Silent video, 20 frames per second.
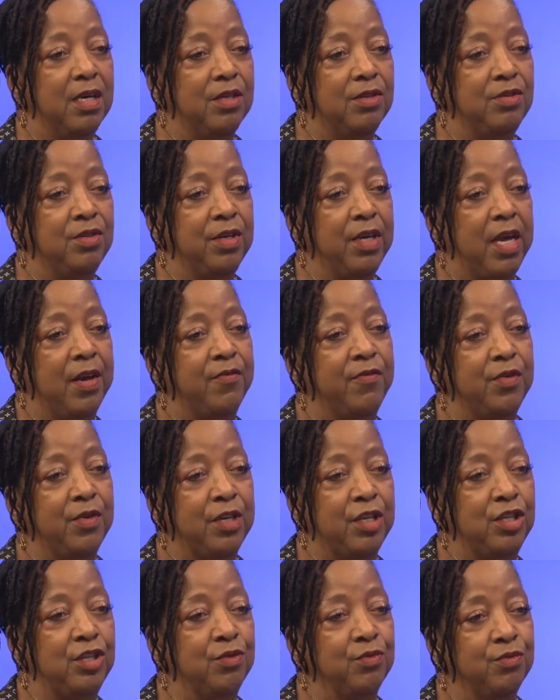You give
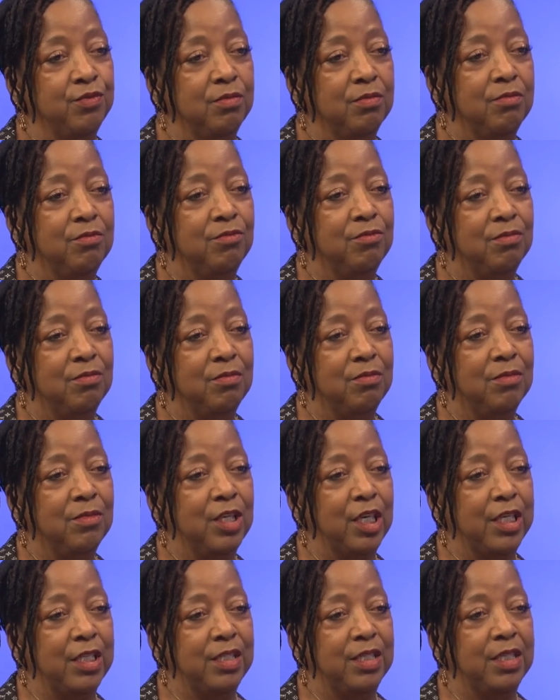can you
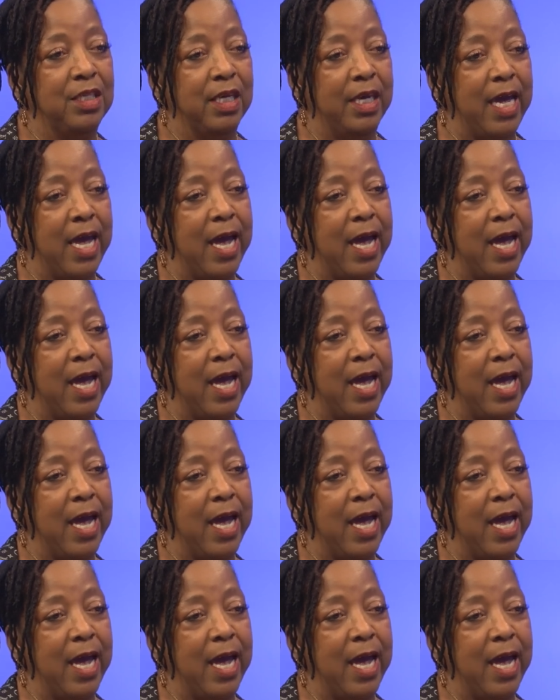look into the